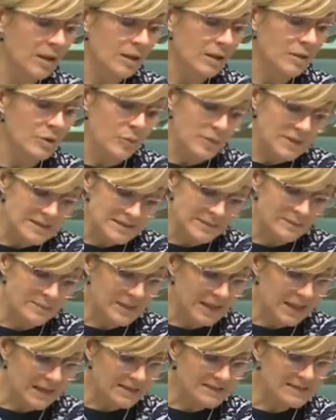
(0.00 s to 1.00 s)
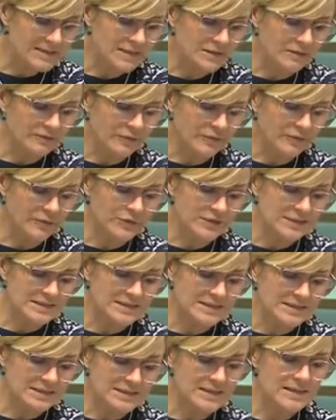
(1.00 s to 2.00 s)
The recent blasting of the
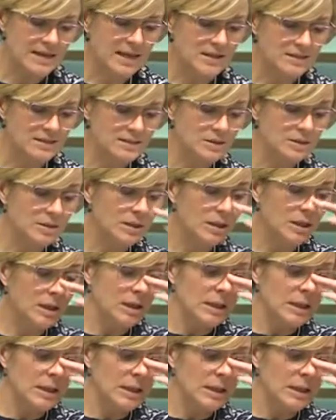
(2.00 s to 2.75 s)
46,000